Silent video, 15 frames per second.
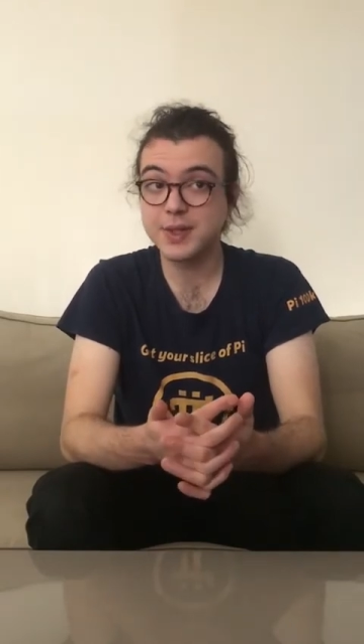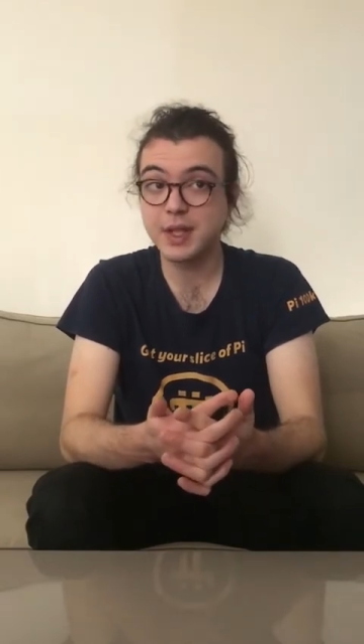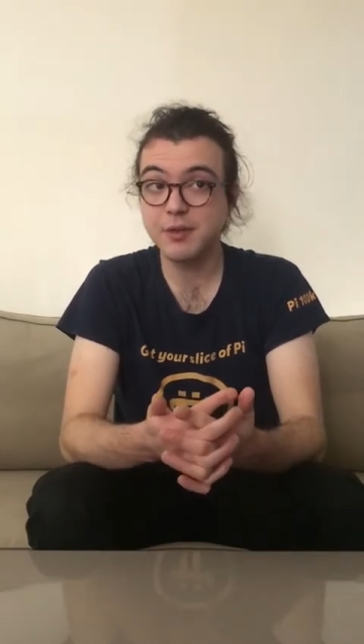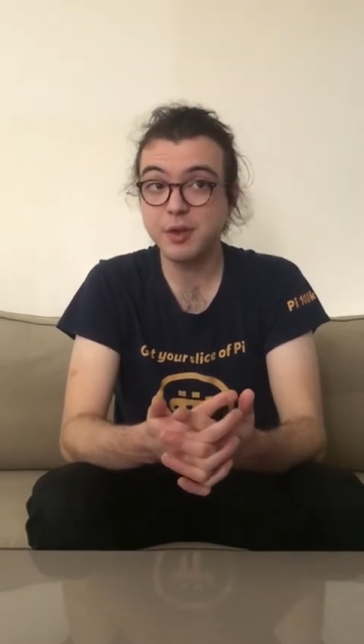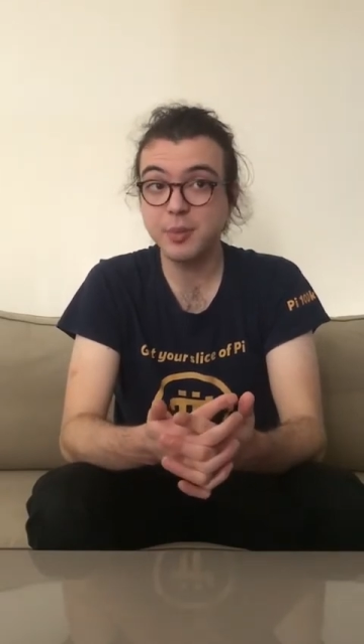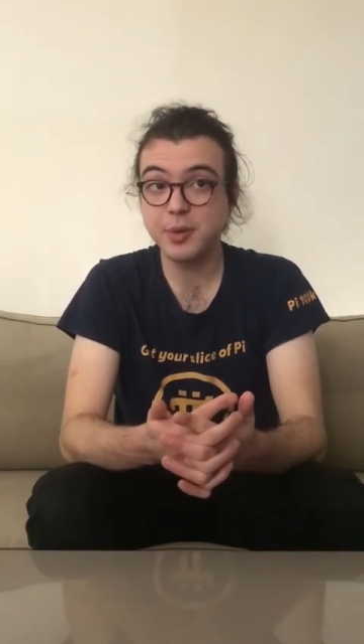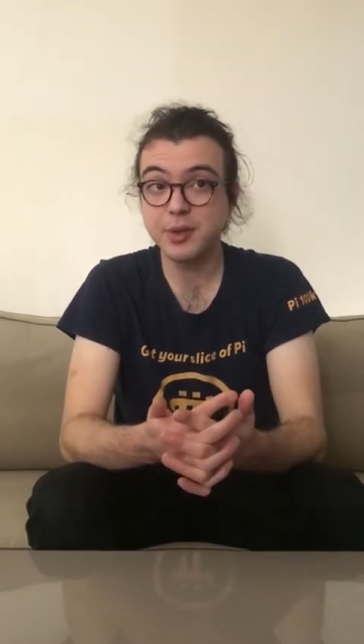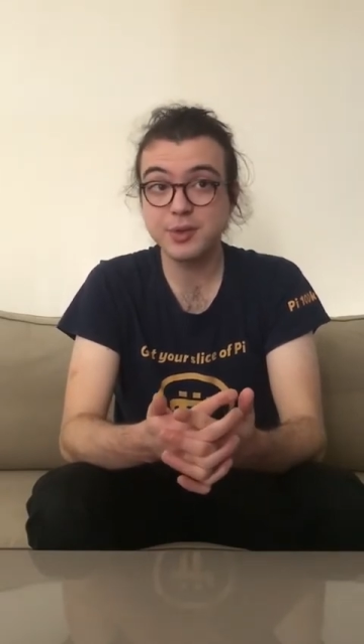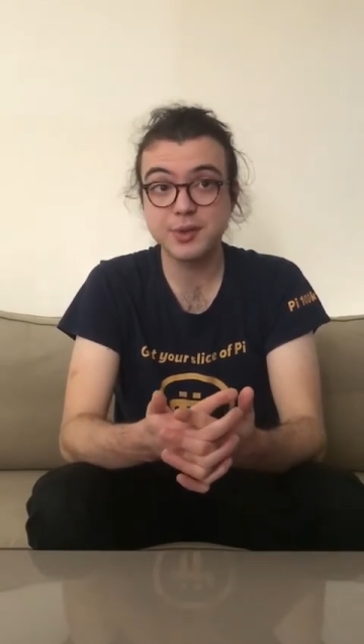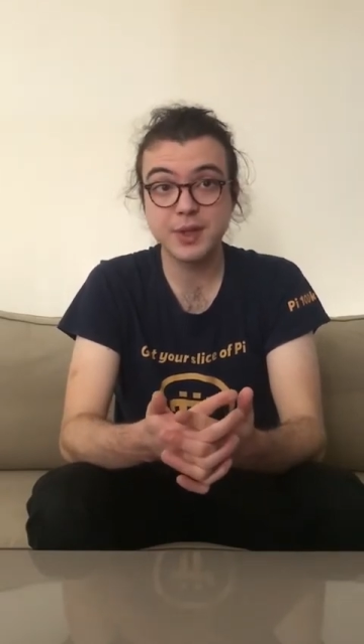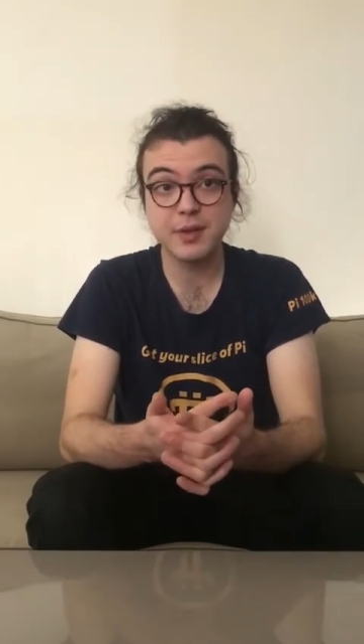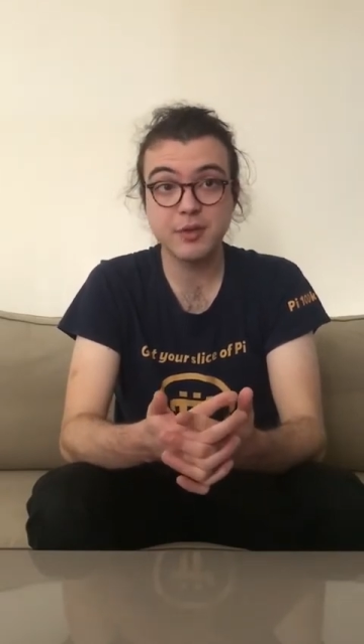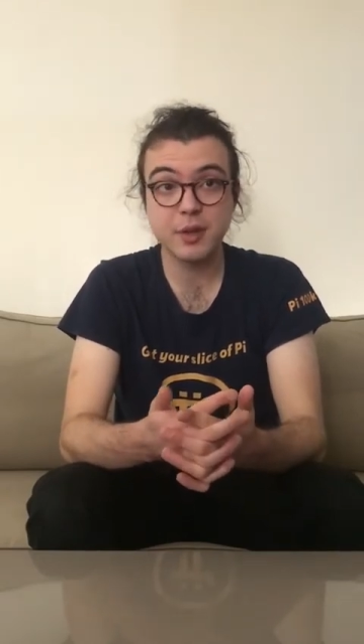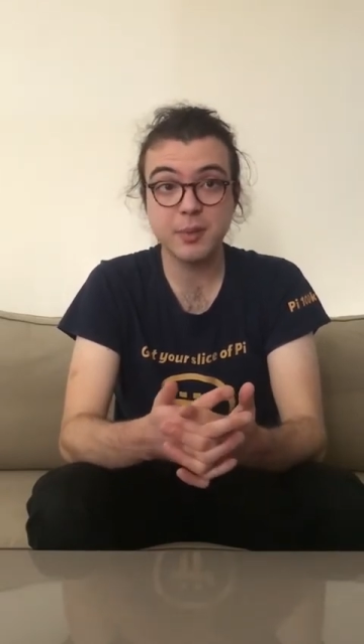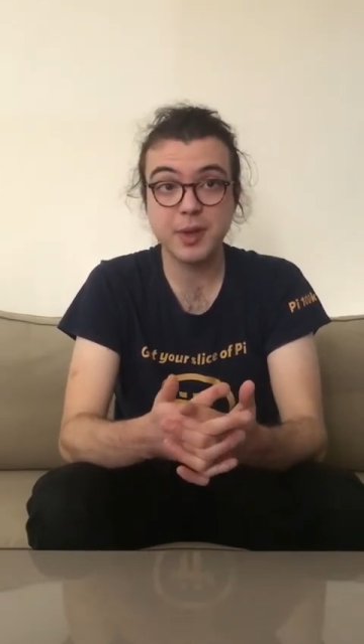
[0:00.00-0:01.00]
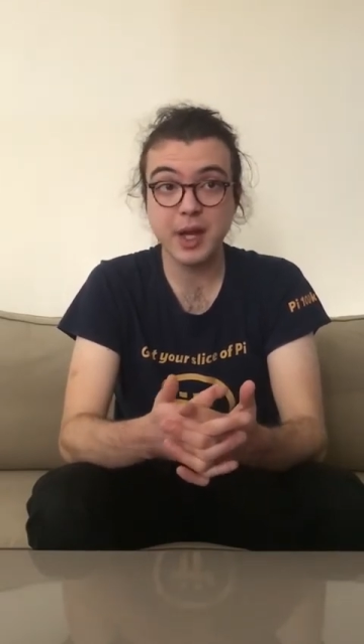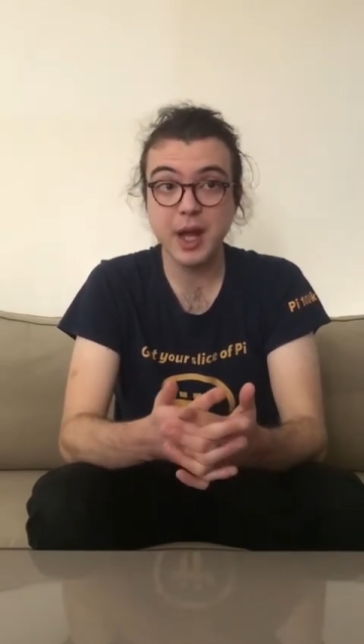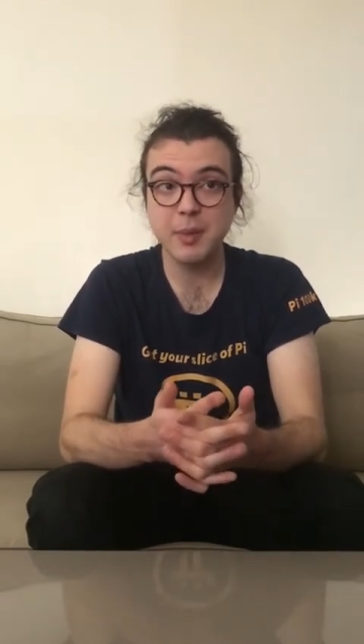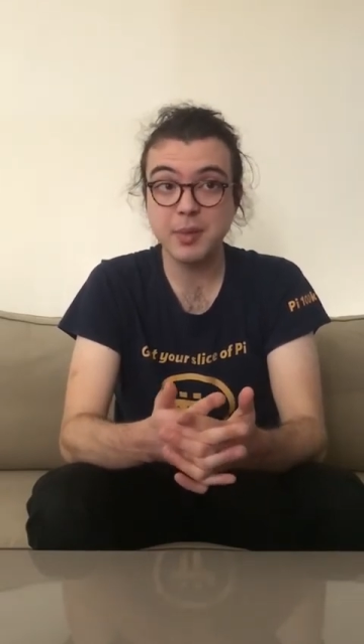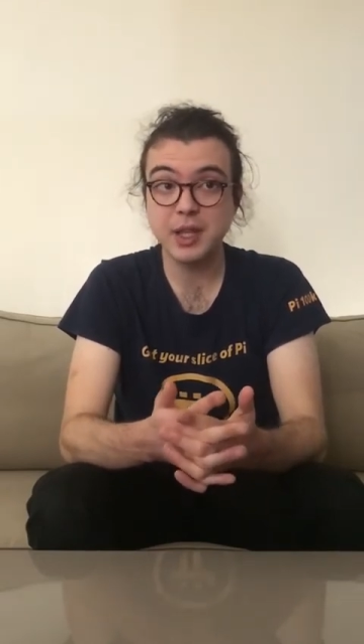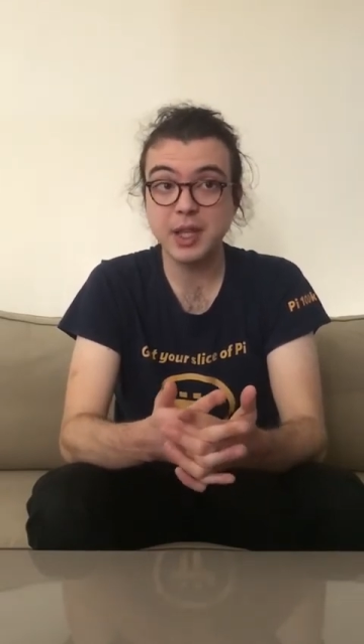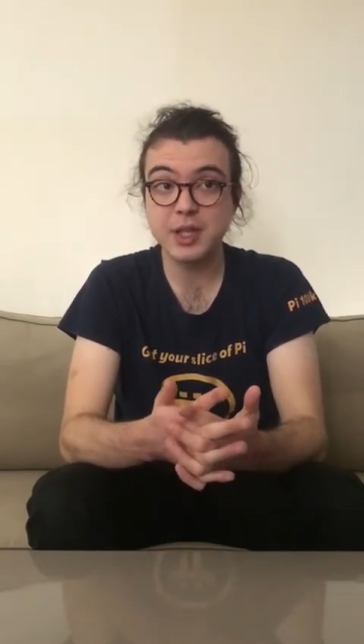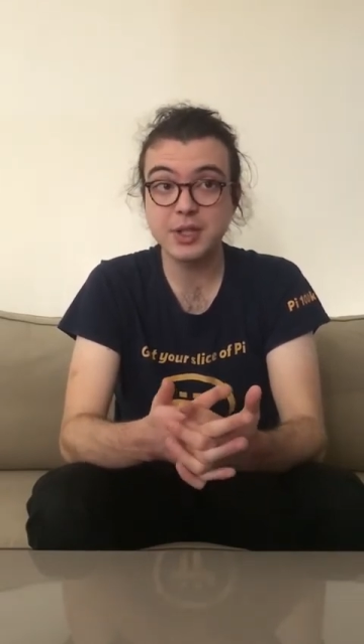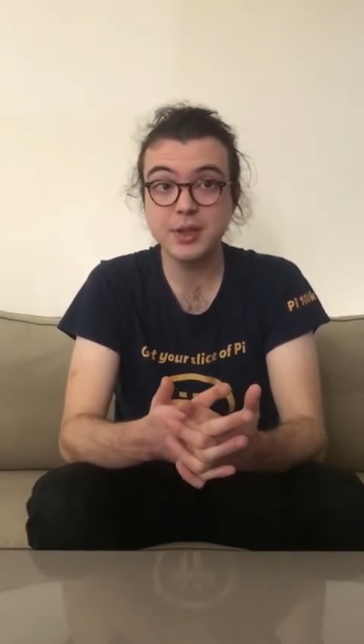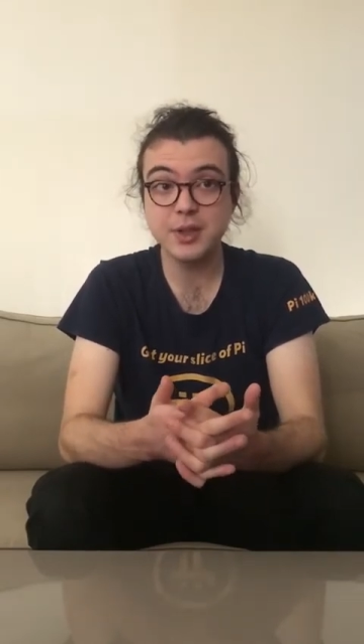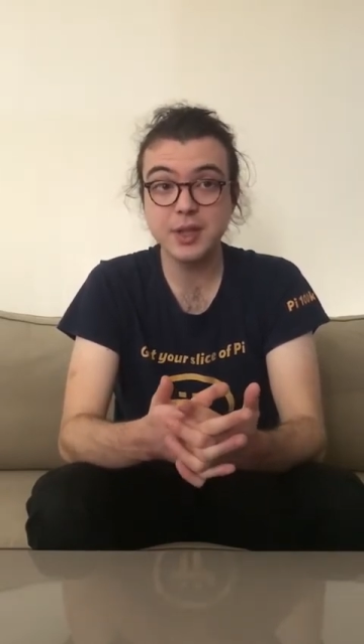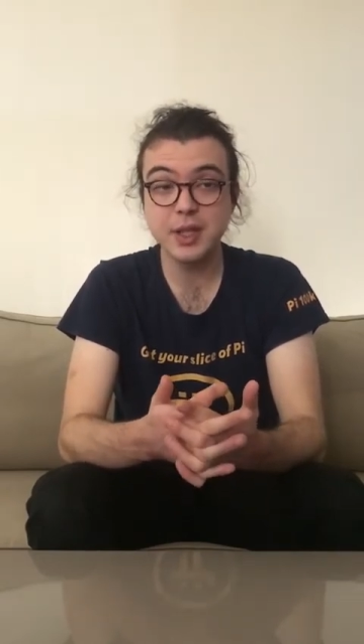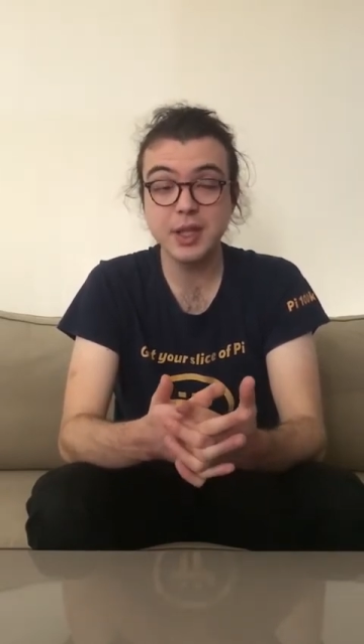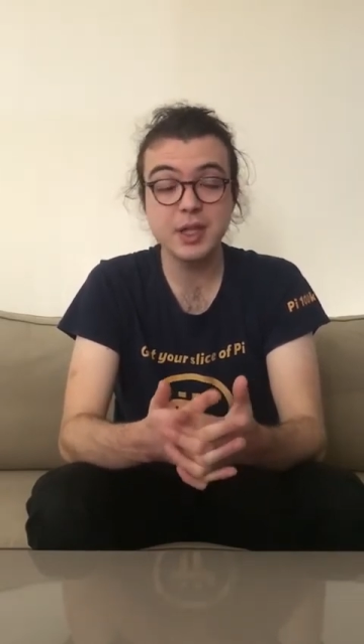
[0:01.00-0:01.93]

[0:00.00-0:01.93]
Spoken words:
developers to develop their application